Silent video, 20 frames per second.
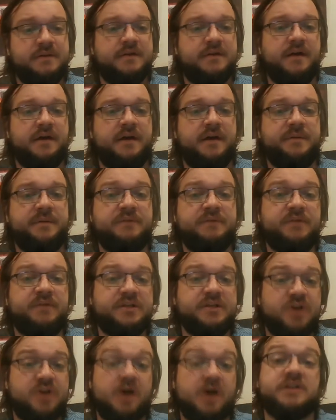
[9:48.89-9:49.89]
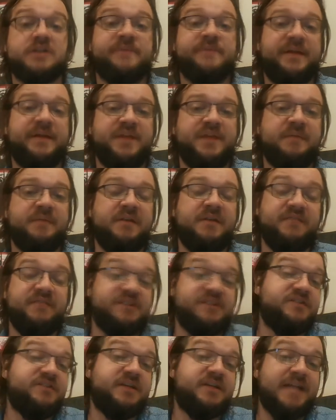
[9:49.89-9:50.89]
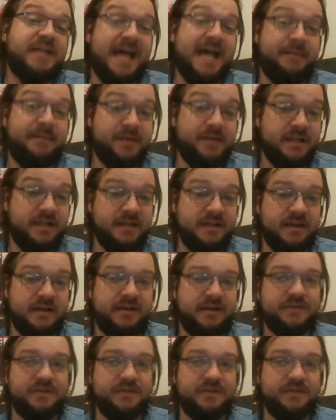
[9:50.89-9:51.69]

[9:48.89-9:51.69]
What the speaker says: and really talks about them and adventures that could happen in there,